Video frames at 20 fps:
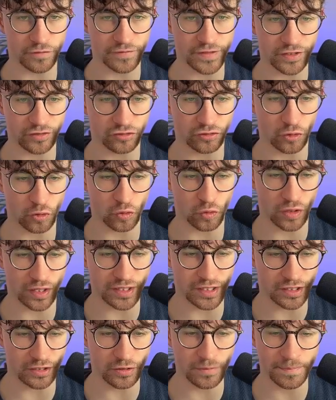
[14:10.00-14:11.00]
this
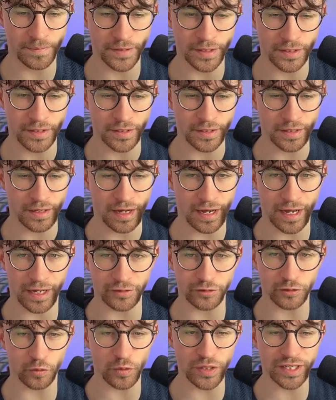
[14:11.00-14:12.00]
right here.
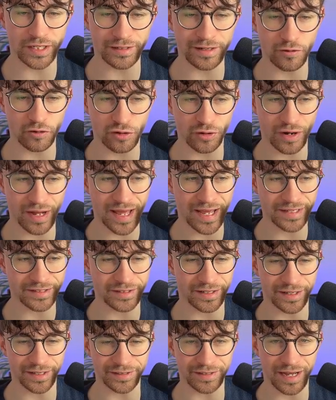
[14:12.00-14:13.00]
And we can now go
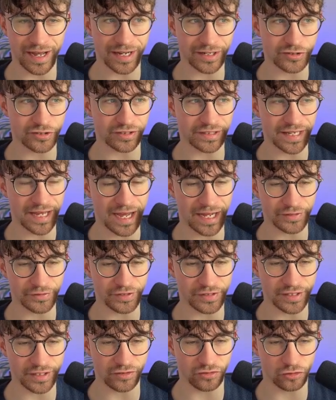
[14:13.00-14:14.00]
ahead and actually
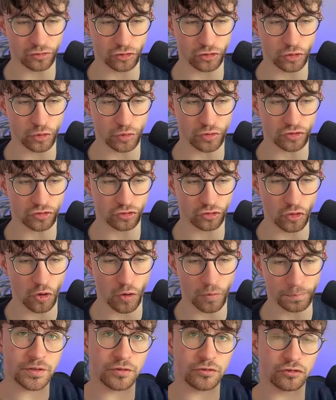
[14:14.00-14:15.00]
add these to the
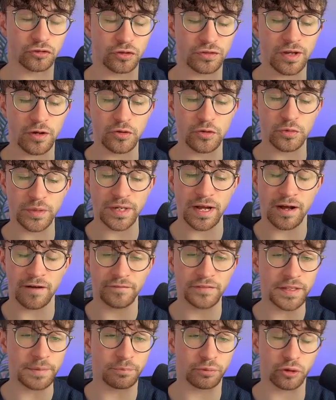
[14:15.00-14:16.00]
store. So now that we
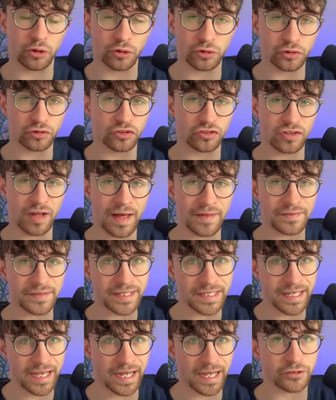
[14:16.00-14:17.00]
have the products and
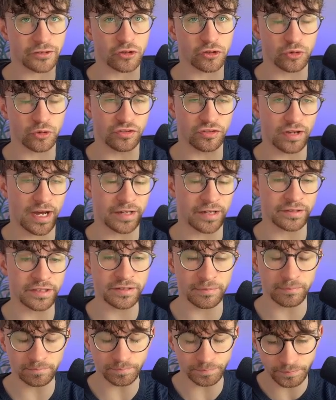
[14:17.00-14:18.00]
the categories
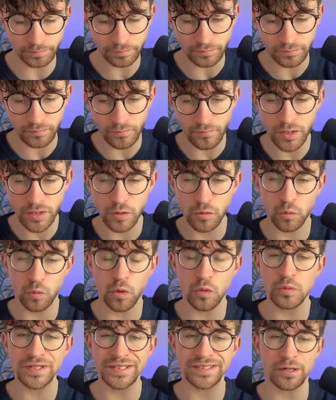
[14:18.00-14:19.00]
added,
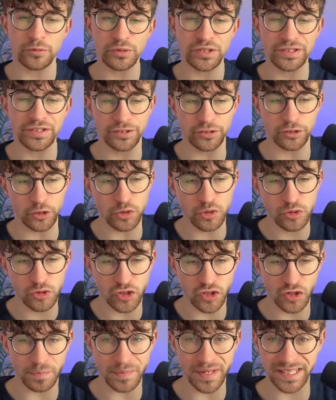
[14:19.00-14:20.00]
what we now need to do
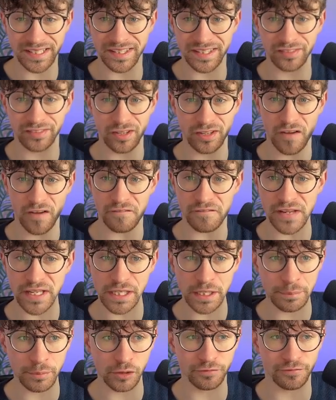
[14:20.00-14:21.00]
to make this
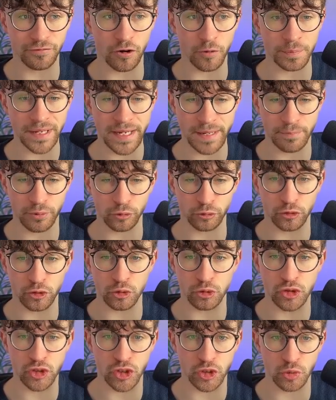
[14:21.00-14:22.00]
available for people
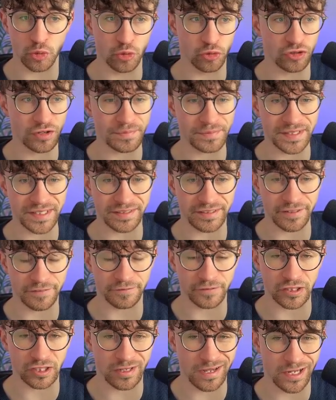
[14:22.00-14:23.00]
to choose the
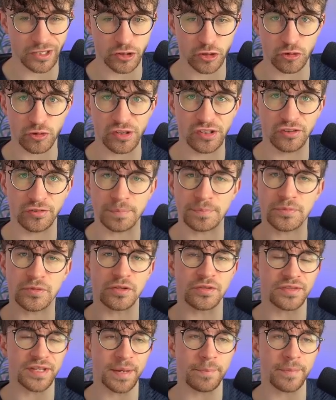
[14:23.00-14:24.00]
different categories
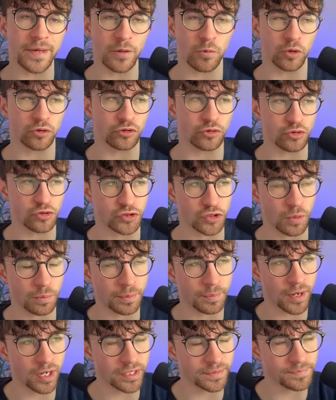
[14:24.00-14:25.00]
that they may want to shop
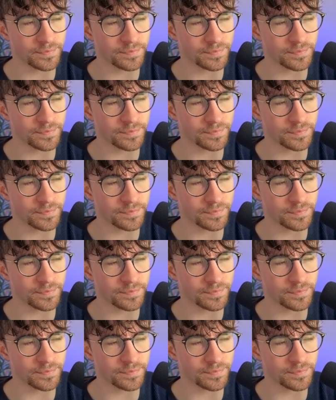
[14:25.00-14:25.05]
by